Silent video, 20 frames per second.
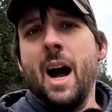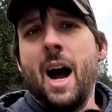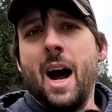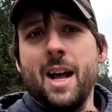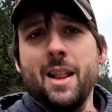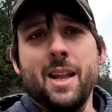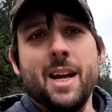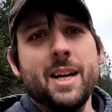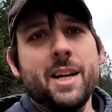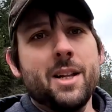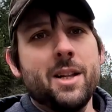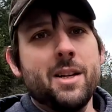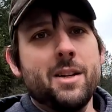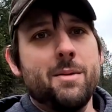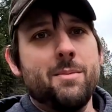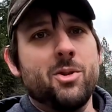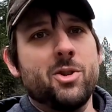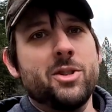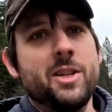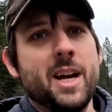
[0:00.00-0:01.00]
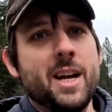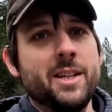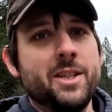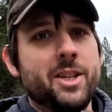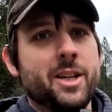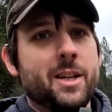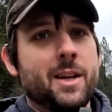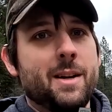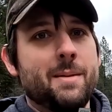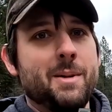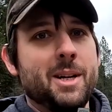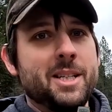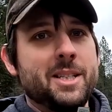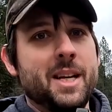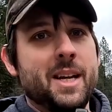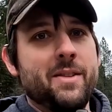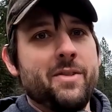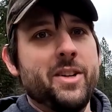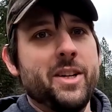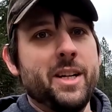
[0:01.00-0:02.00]
I like a little more tension on my
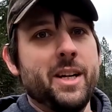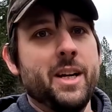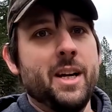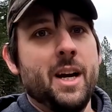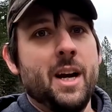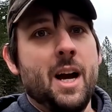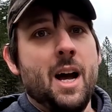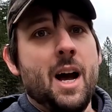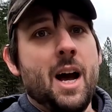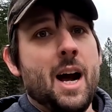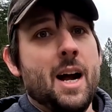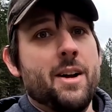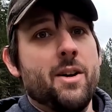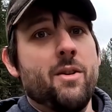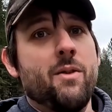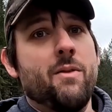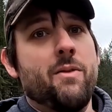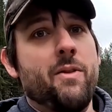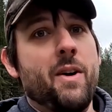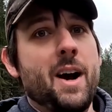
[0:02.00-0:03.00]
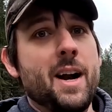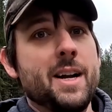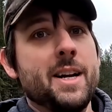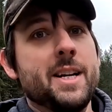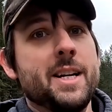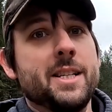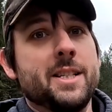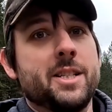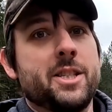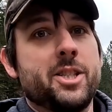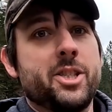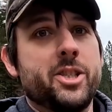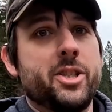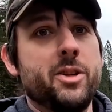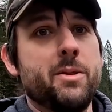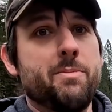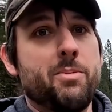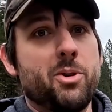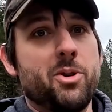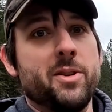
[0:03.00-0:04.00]
safety. I don't find it
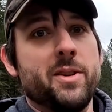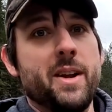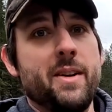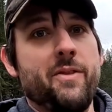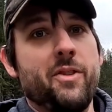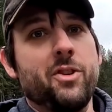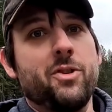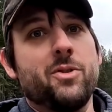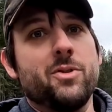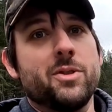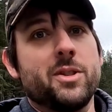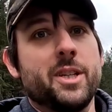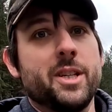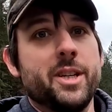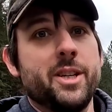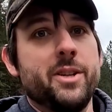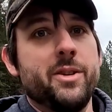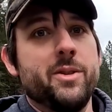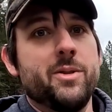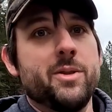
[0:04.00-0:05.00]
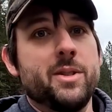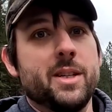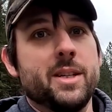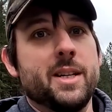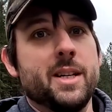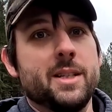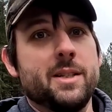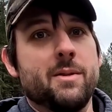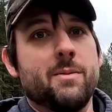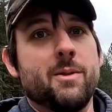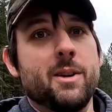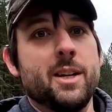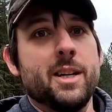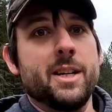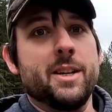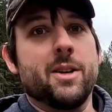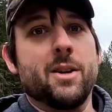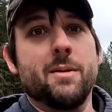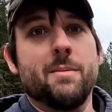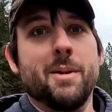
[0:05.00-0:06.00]
super difficult to use. It doesn't
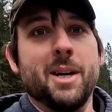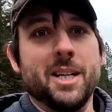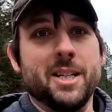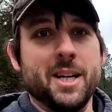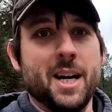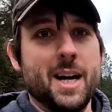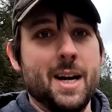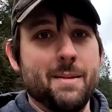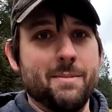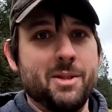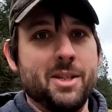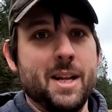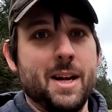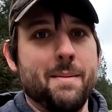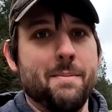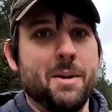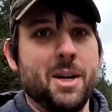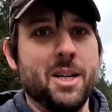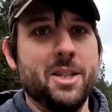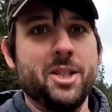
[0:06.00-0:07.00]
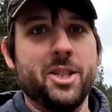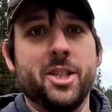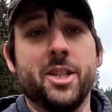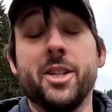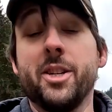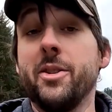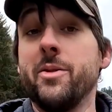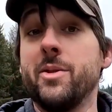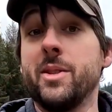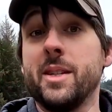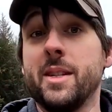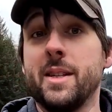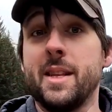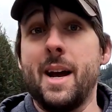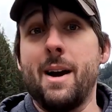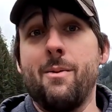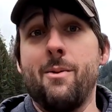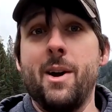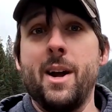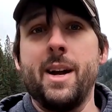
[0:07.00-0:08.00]
really hurt my times that much to use it
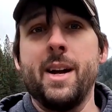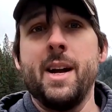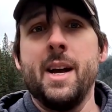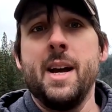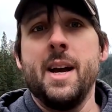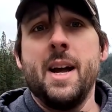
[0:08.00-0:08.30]
that way.